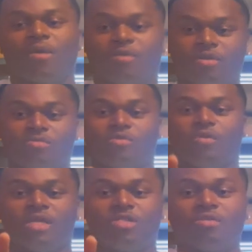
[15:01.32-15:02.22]
when
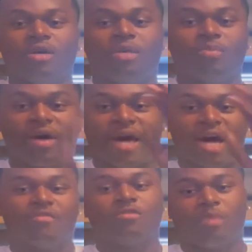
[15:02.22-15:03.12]
you do it, you put
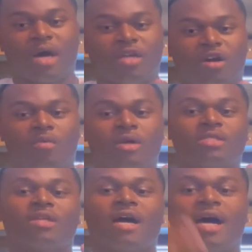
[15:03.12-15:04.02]
half his body on one
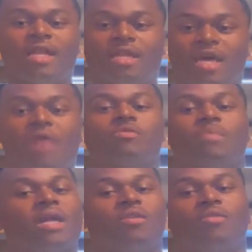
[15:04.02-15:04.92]
slide and half his
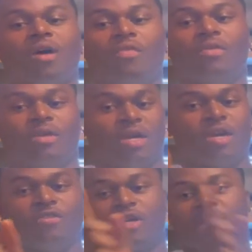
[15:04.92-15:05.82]
body on the other.
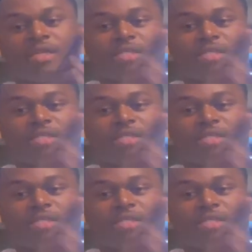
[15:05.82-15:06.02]
You just gotta